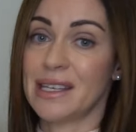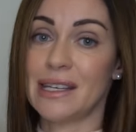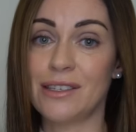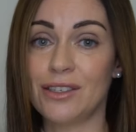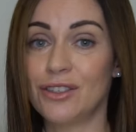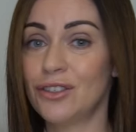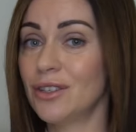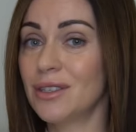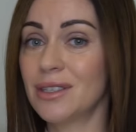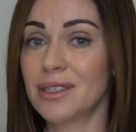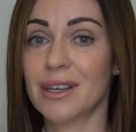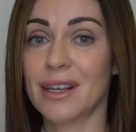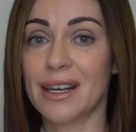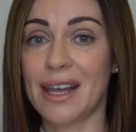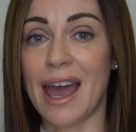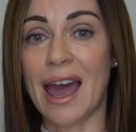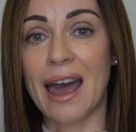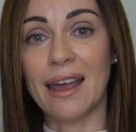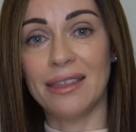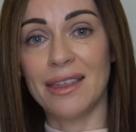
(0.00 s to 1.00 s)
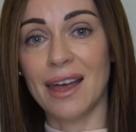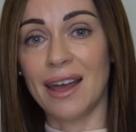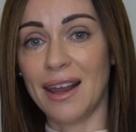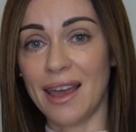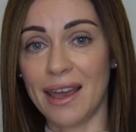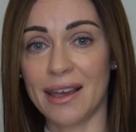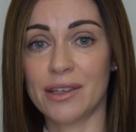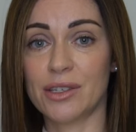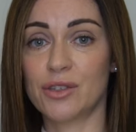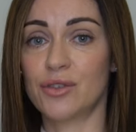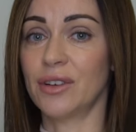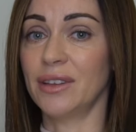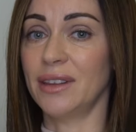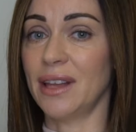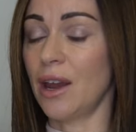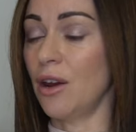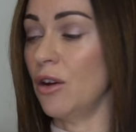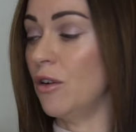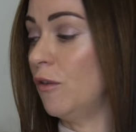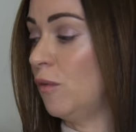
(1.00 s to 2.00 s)
it's just going to add that extra
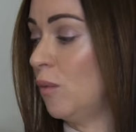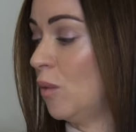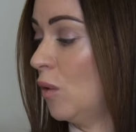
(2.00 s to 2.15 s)
layer of